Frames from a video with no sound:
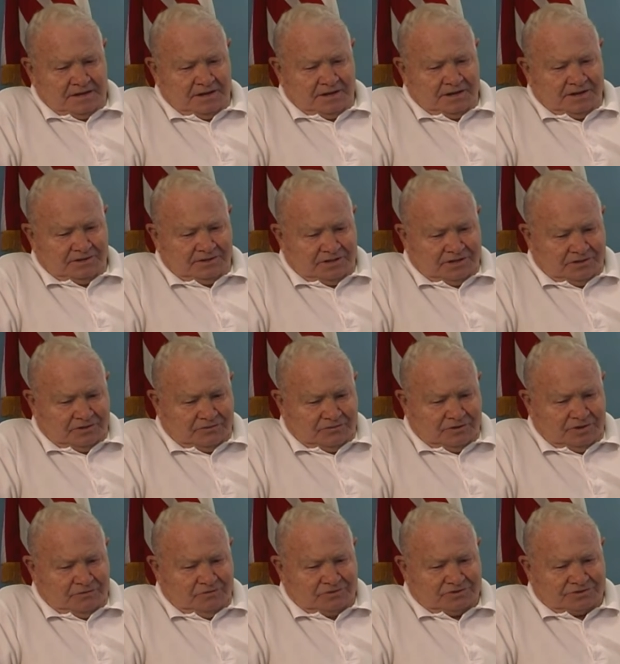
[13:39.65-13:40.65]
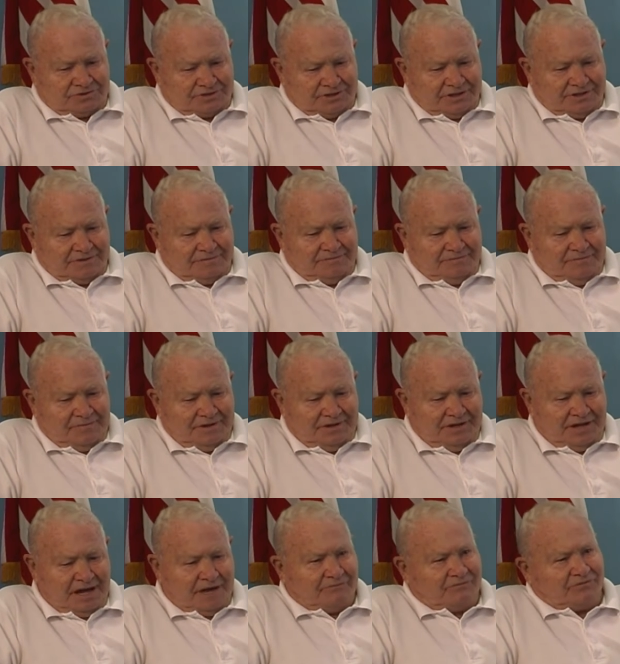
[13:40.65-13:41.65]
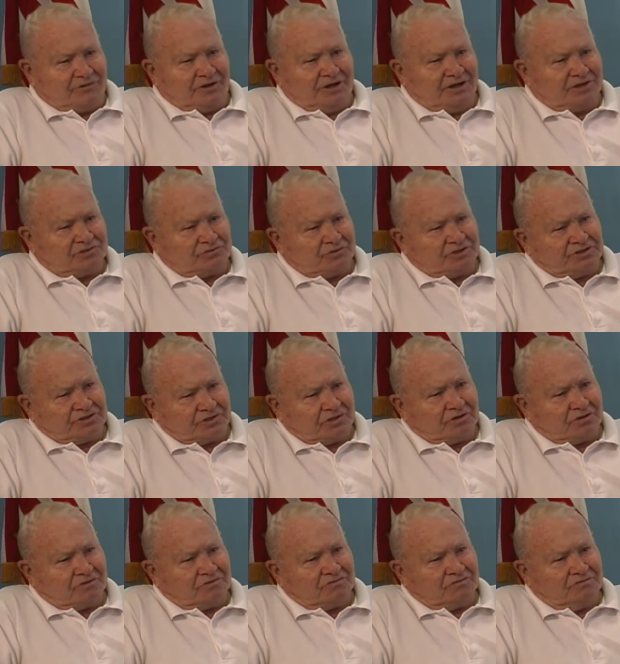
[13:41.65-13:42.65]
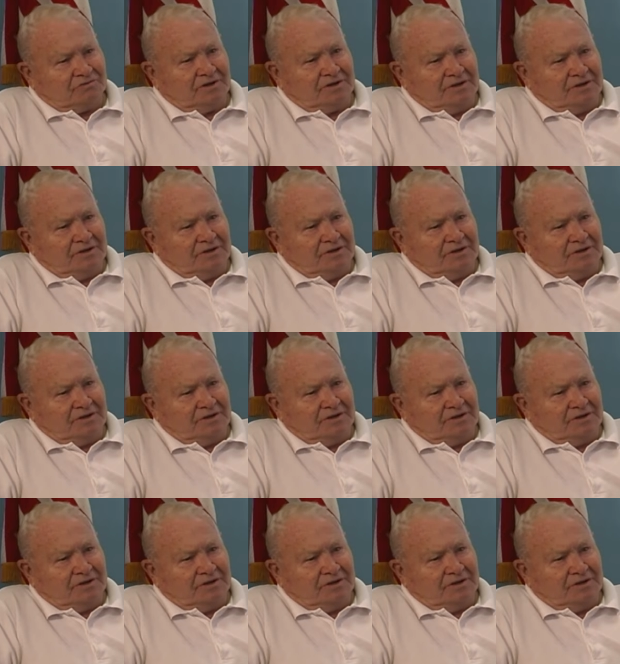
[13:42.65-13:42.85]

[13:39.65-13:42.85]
And we was kept for his reserve